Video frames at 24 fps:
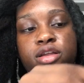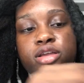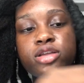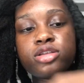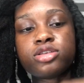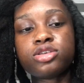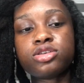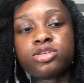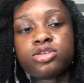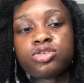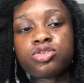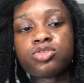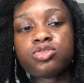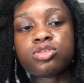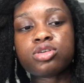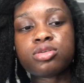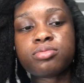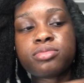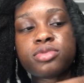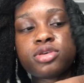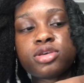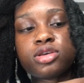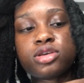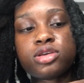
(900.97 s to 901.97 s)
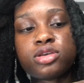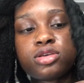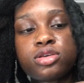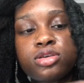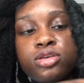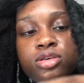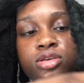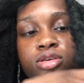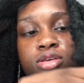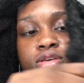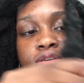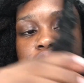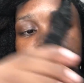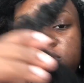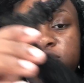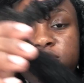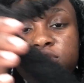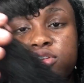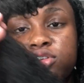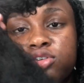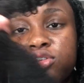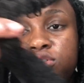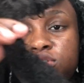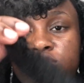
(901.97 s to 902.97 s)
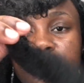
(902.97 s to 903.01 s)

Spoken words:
and just trim it and finish it